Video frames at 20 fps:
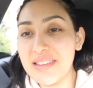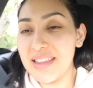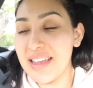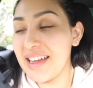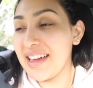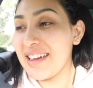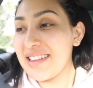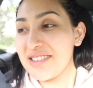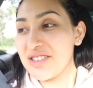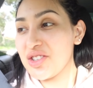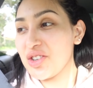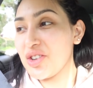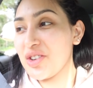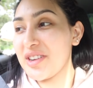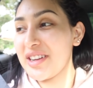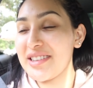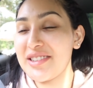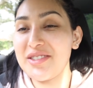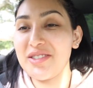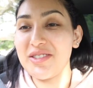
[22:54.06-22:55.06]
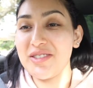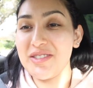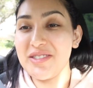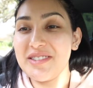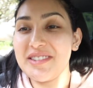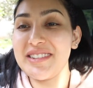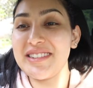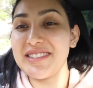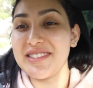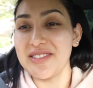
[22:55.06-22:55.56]
I had to show you guys Coco.
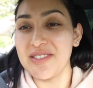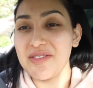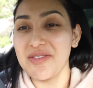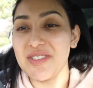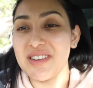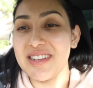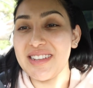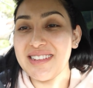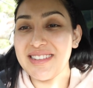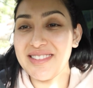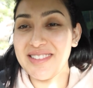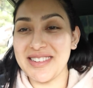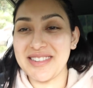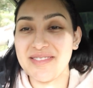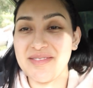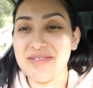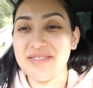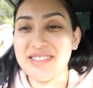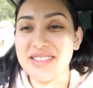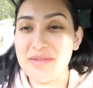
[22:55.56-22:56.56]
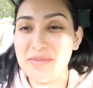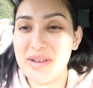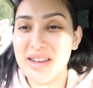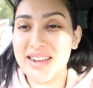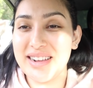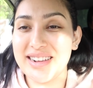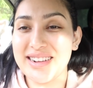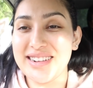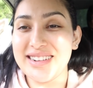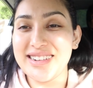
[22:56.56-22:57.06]
He's so funny. Look at him in the back.